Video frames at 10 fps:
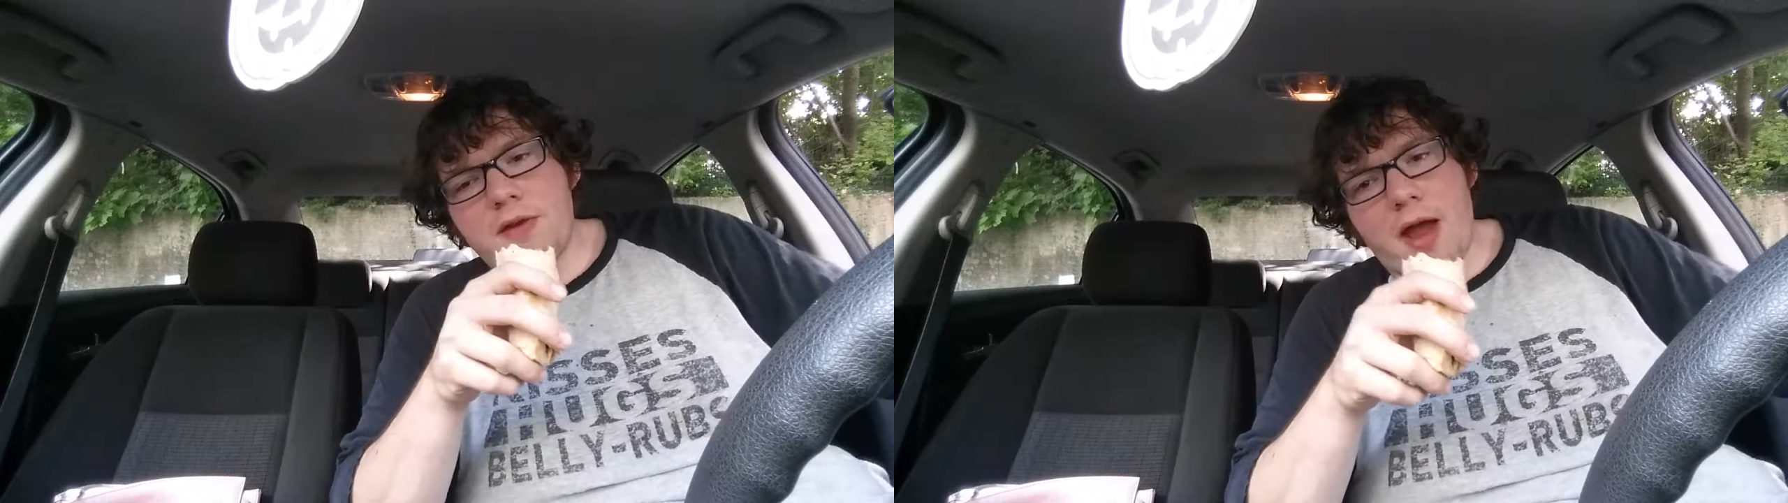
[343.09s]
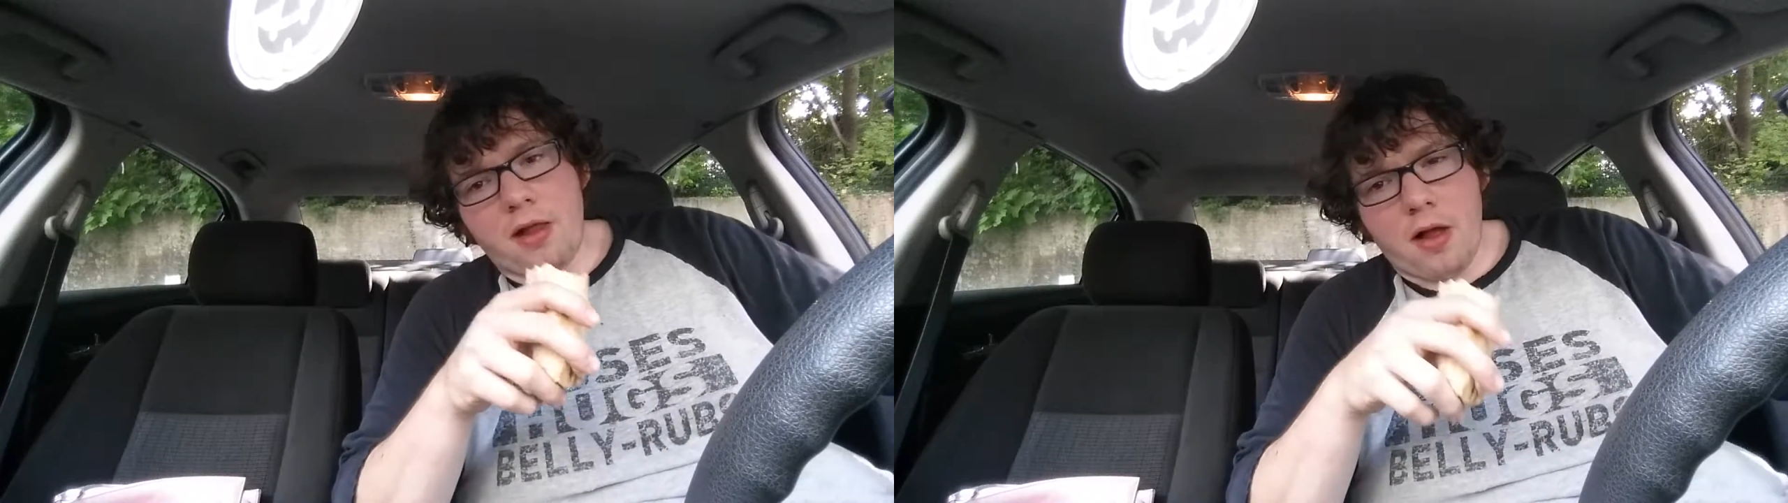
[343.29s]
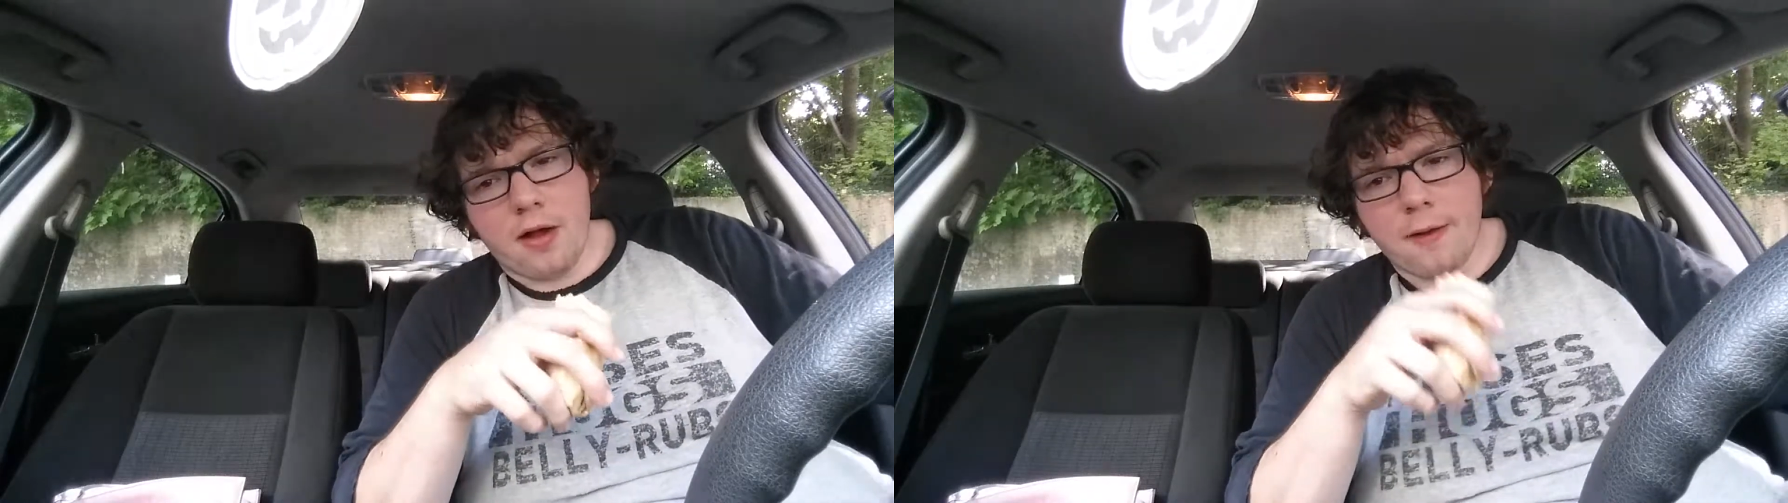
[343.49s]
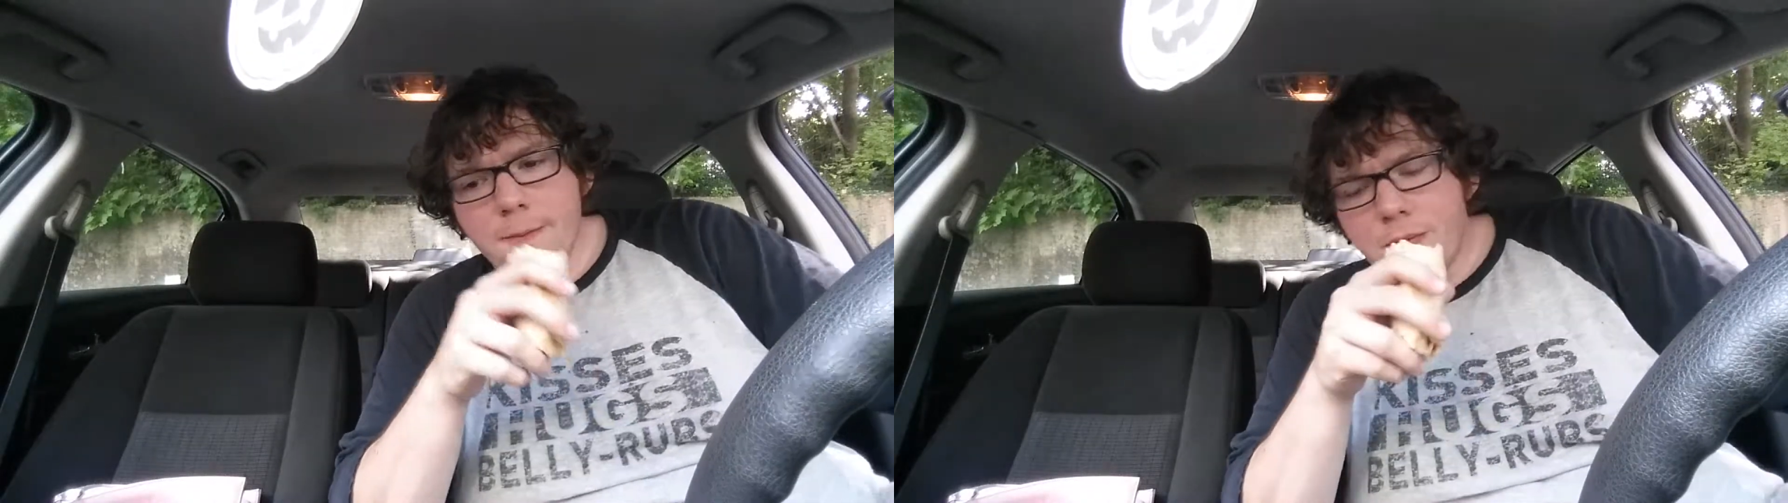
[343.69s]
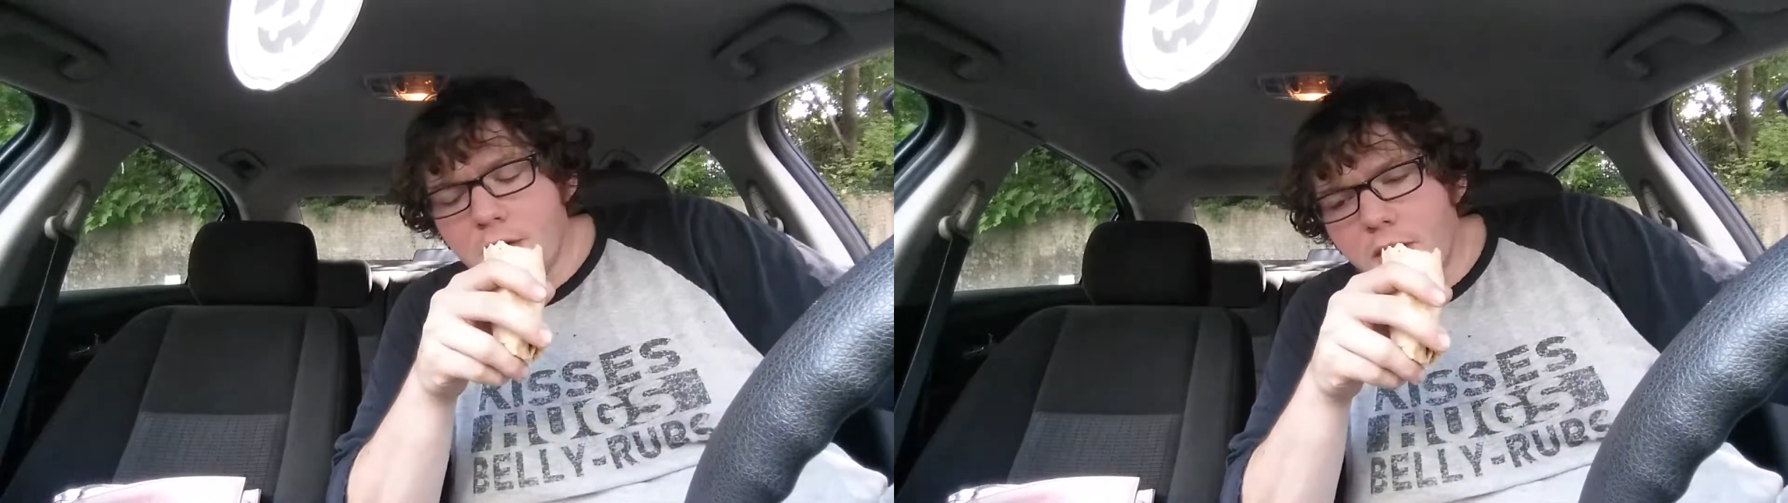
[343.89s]
dialogue.
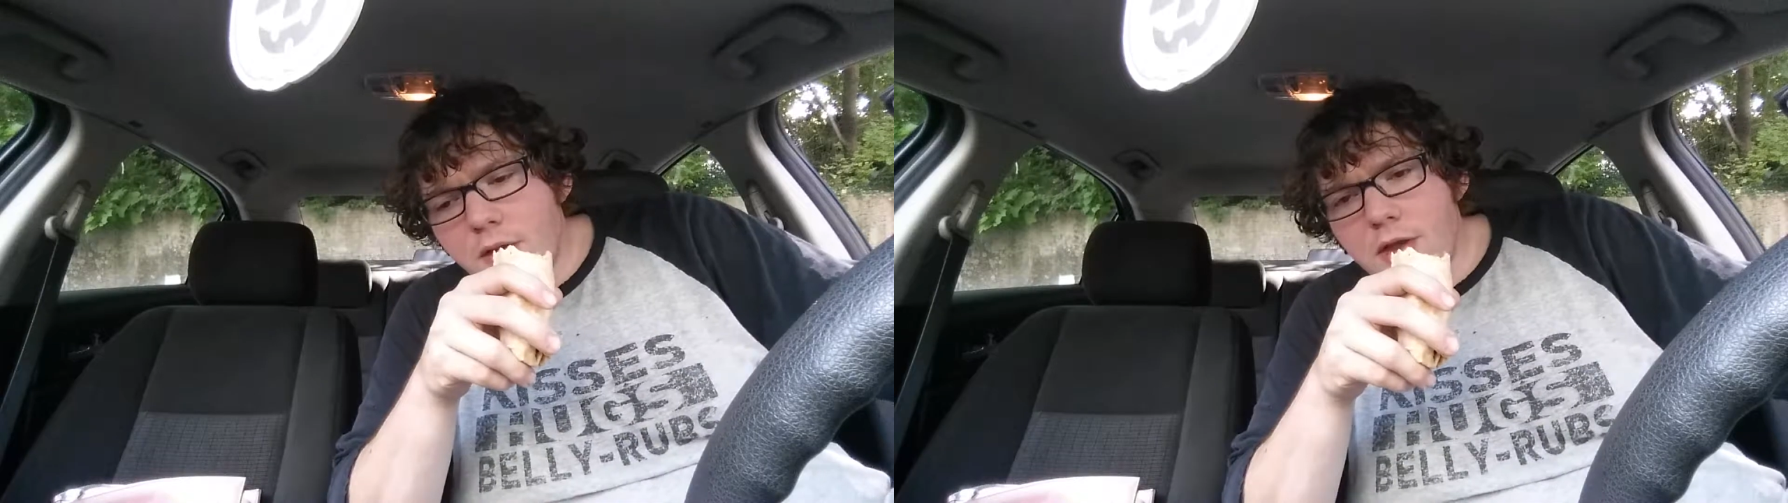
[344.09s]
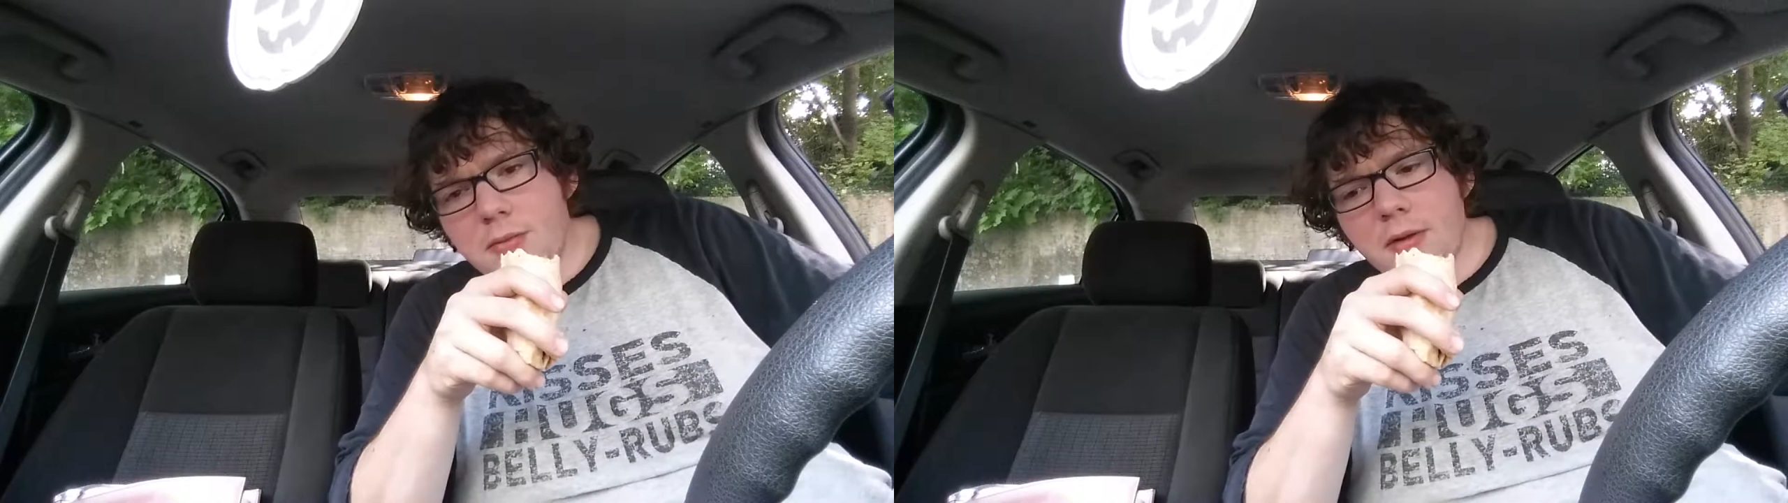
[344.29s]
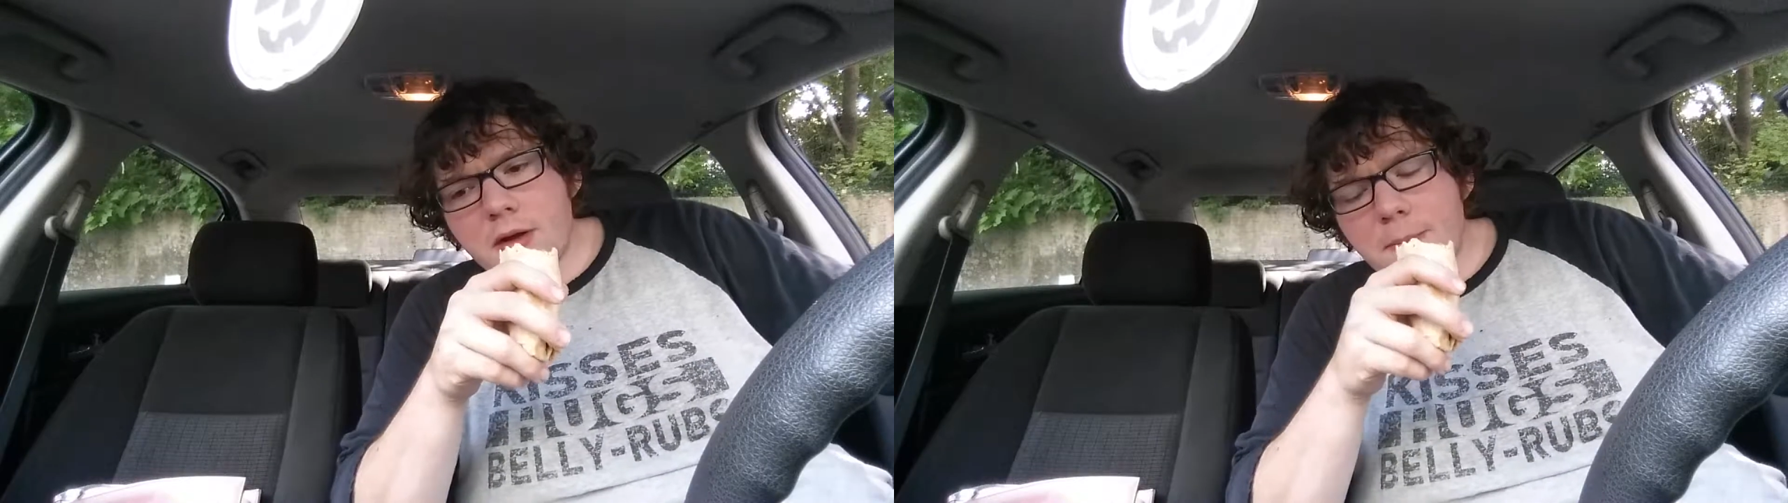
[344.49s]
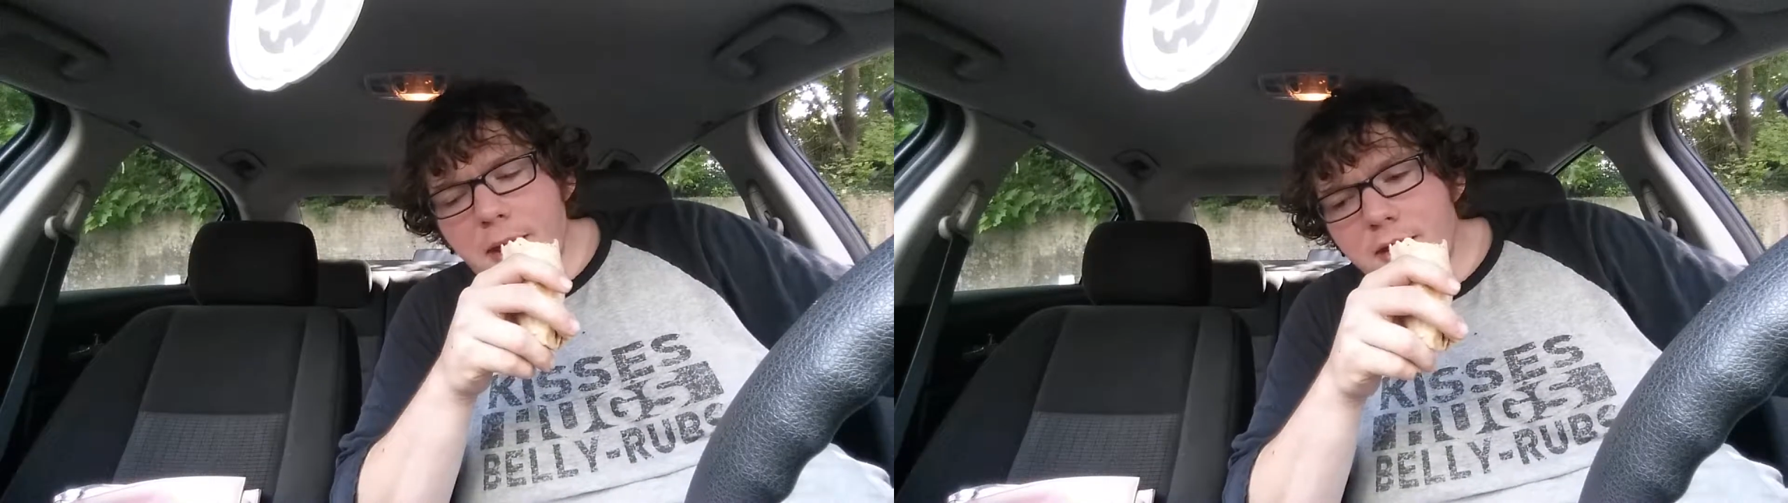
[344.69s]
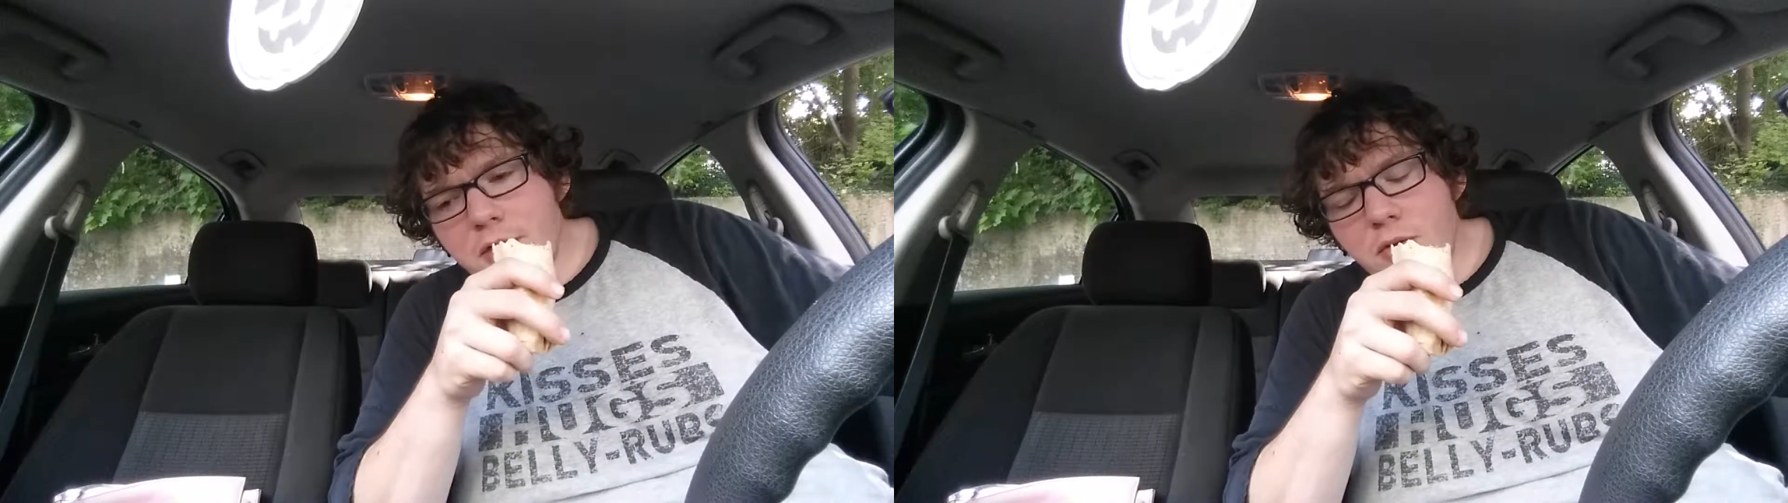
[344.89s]
These people are getting
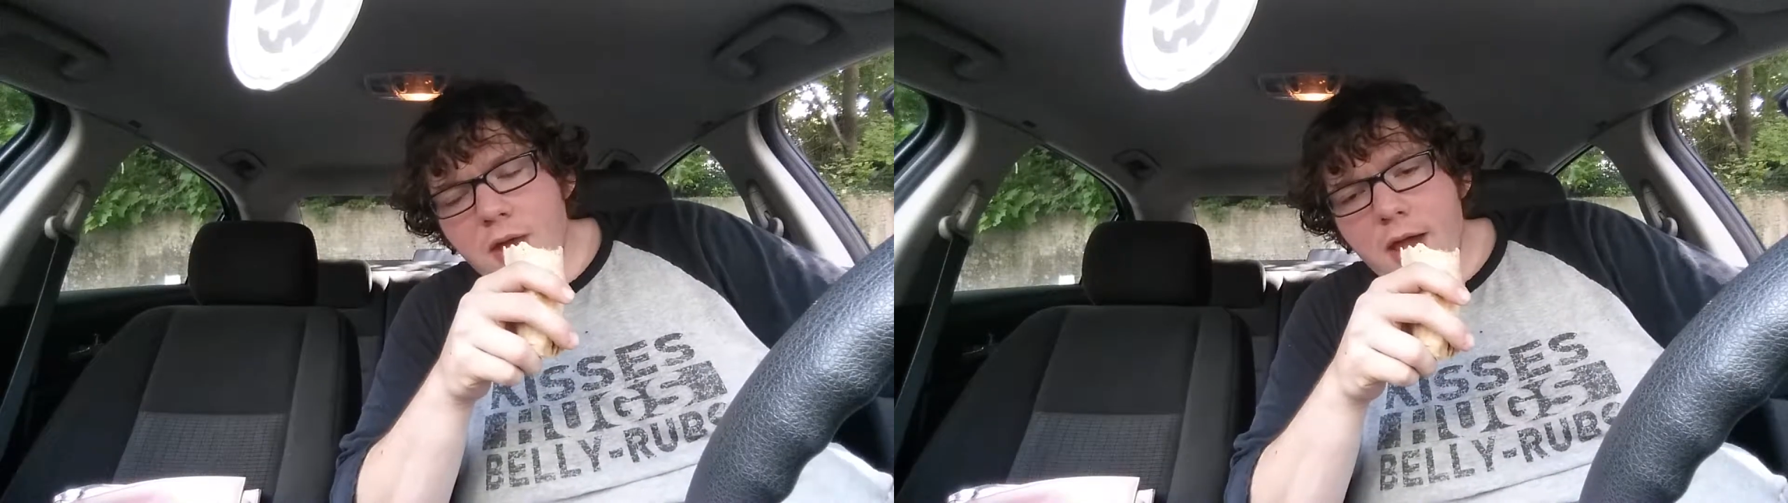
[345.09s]
paid to do